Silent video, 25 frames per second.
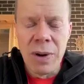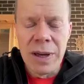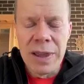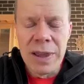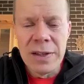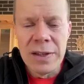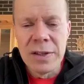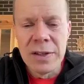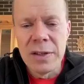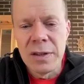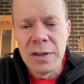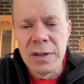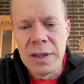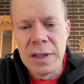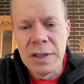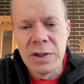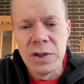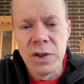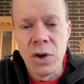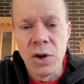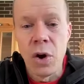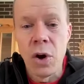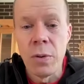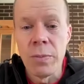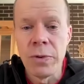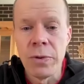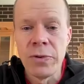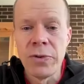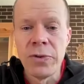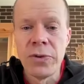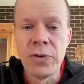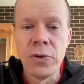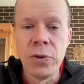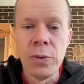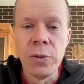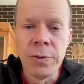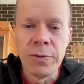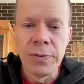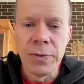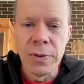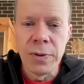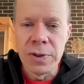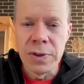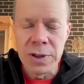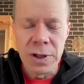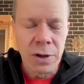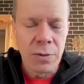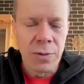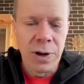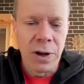where this term of
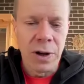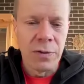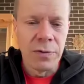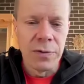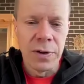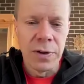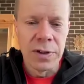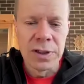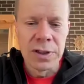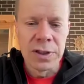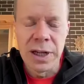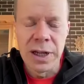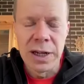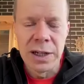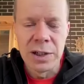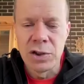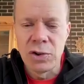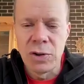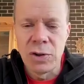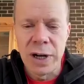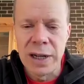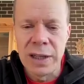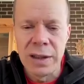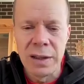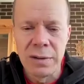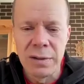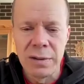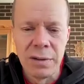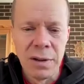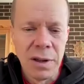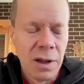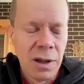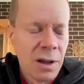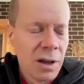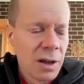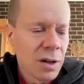superfoods, like when I first started training, the